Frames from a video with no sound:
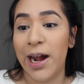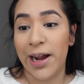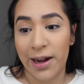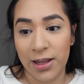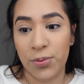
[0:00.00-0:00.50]
I
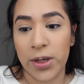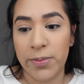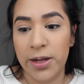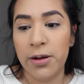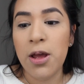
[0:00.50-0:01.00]
highly
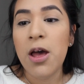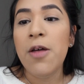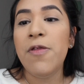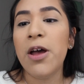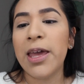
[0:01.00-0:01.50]
recommend
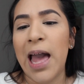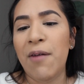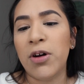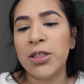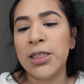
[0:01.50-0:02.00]
the
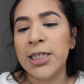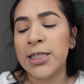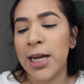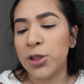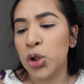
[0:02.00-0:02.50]
Kat Von D
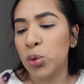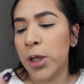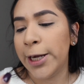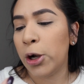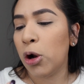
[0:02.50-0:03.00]
tattoo
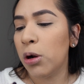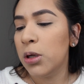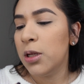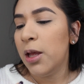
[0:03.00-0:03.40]
liner